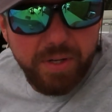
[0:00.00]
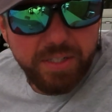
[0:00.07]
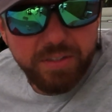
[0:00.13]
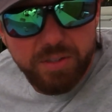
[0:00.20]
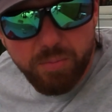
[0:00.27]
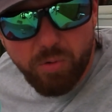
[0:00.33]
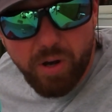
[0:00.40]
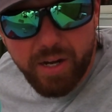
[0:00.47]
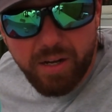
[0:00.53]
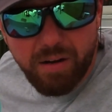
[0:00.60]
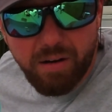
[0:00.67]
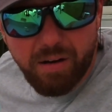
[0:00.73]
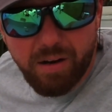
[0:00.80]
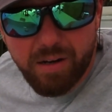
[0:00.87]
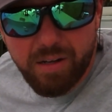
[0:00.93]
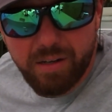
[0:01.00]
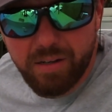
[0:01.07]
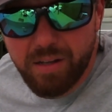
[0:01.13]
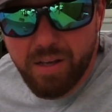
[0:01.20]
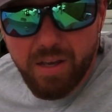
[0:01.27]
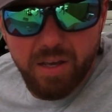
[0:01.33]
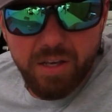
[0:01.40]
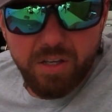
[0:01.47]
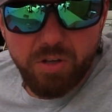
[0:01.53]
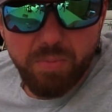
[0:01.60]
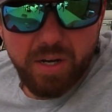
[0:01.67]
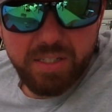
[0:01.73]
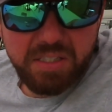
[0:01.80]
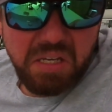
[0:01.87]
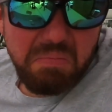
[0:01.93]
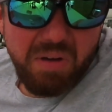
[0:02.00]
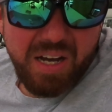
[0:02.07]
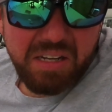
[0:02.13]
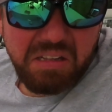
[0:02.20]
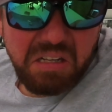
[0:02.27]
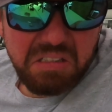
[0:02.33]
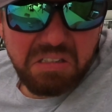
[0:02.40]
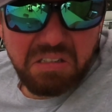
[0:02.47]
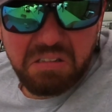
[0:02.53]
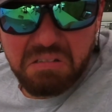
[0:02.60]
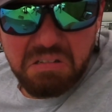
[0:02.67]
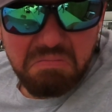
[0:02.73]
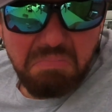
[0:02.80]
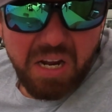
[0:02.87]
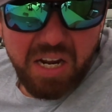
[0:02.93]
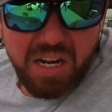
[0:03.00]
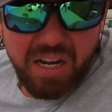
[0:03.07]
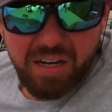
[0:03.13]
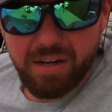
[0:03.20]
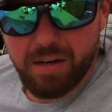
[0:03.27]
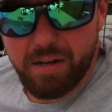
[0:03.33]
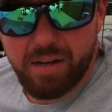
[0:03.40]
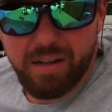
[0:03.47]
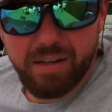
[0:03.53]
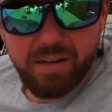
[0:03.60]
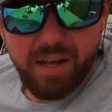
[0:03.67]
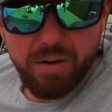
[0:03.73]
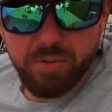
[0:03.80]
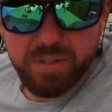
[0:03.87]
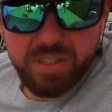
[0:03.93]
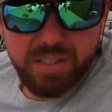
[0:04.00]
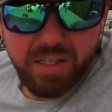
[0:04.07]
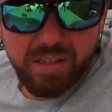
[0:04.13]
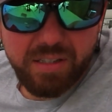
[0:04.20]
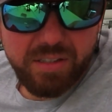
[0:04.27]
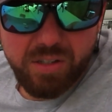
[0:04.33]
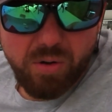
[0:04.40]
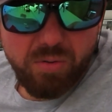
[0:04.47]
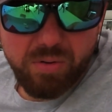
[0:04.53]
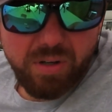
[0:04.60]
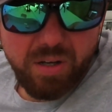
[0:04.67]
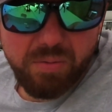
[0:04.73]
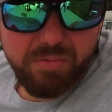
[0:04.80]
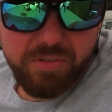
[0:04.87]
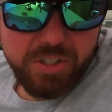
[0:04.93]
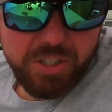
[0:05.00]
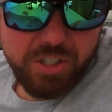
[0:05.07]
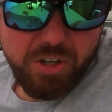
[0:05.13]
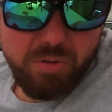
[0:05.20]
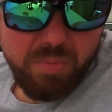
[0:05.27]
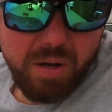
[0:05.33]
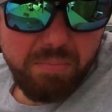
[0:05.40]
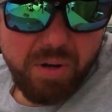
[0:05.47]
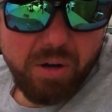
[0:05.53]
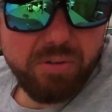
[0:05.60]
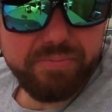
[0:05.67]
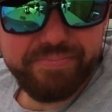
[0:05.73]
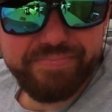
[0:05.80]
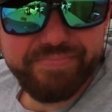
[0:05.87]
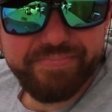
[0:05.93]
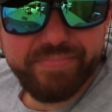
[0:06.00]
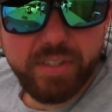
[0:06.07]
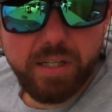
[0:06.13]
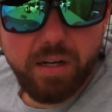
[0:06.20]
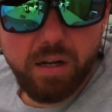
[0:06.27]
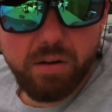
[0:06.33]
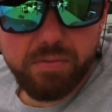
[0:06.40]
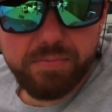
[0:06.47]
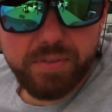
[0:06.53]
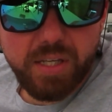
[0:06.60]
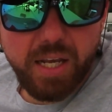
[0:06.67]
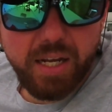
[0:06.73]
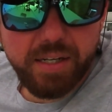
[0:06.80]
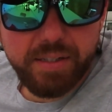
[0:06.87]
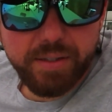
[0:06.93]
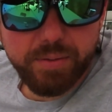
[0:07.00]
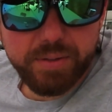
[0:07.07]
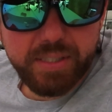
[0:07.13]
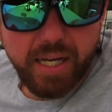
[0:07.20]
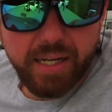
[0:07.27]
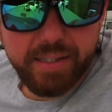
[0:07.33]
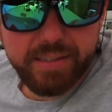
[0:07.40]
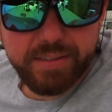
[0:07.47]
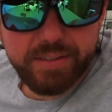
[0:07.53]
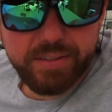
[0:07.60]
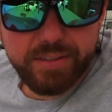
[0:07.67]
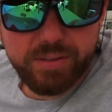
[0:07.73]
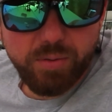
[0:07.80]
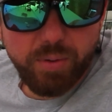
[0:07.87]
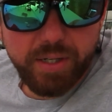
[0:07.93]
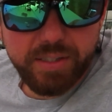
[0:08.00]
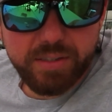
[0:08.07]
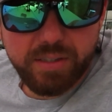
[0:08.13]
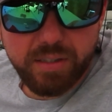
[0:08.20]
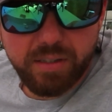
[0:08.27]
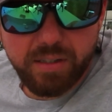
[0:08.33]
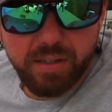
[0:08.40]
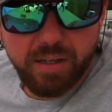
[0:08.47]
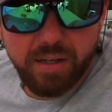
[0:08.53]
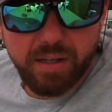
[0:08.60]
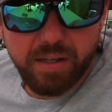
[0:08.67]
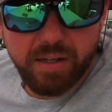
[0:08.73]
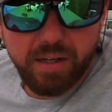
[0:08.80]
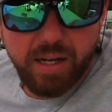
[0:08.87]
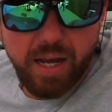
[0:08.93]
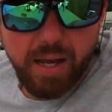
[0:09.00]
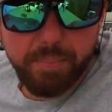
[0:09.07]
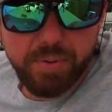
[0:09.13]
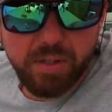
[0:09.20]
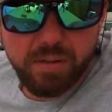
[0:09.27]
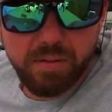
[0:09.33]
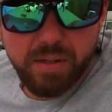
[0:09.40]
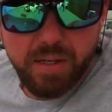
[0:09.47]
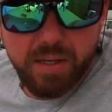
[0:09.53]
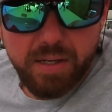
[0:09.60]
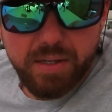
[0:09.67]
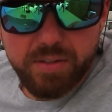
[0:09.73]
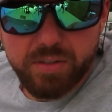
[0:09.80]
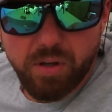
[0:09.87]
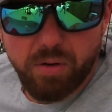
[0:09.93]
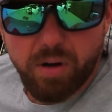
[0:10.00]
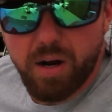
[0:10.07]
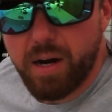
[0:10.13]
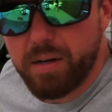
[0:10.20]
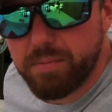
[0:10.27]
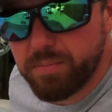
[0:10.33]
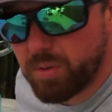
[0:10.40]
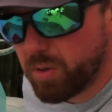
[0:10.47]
meeting some white caulk, and you might say, Mike, that's gonna look bad. And I would say, then don't come fishing on my boat. You know, if you can't deal with that, that's just the way it's gonna happen. So, all right, I'm